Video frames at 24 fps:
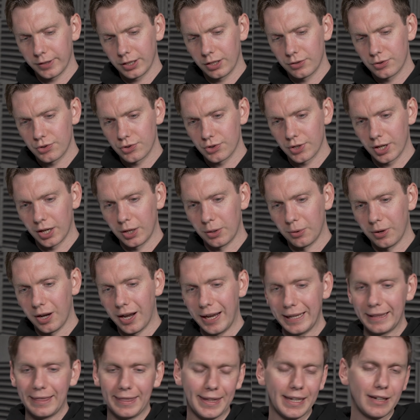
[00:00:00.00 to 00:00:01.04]
So
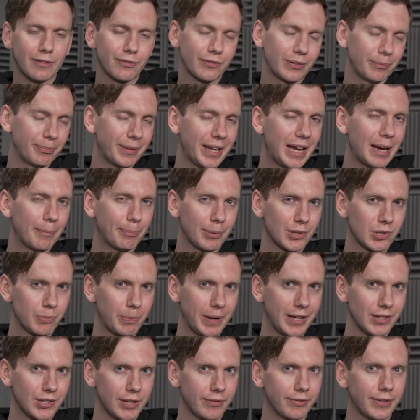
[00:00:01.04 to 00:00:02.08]
I think from their
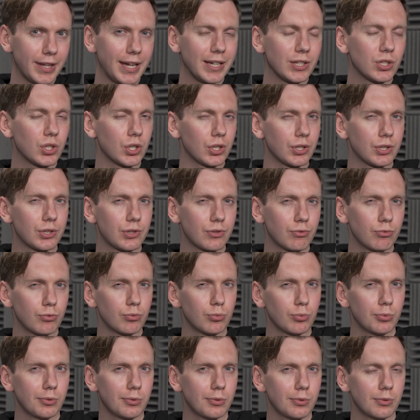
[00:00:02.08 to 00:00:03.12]
perspective, they're just
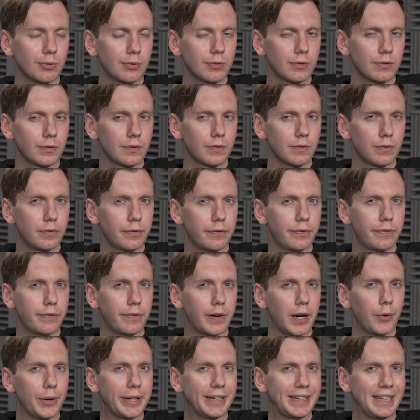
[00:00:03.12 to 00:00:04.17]

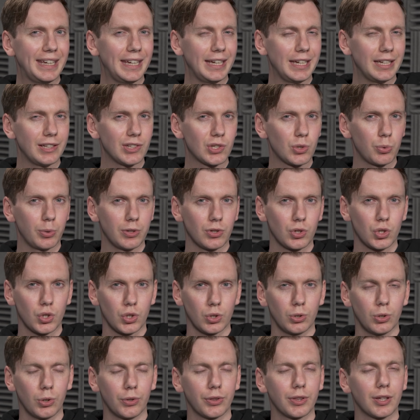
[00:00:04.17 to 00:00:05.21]
very keen to
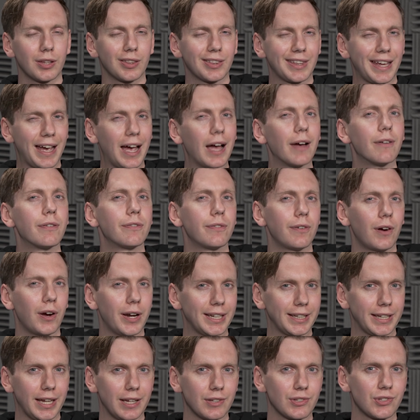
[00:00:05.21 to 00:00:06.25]
ensure that
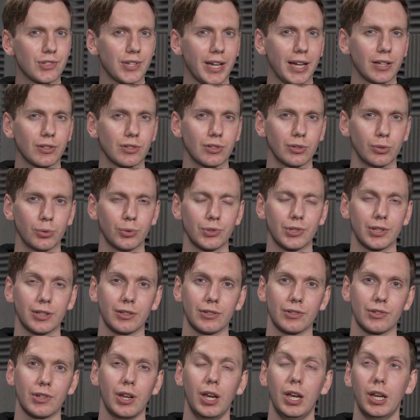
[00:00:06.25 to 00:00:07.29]
fine gets settled.
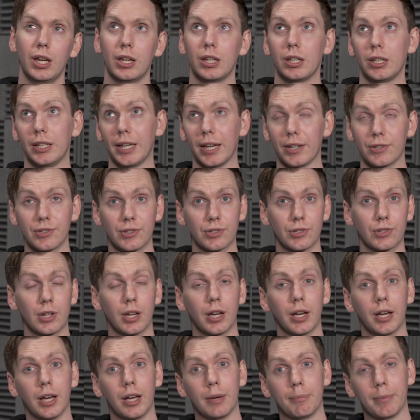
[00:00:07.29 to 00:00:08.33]
And yes,
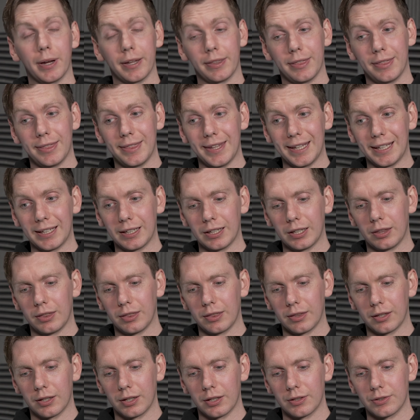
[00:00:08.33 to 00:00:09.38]
I think
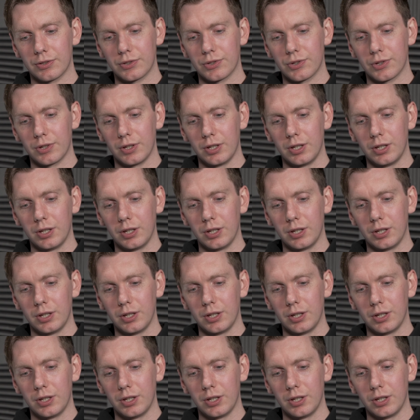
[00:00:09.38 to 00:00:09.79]
that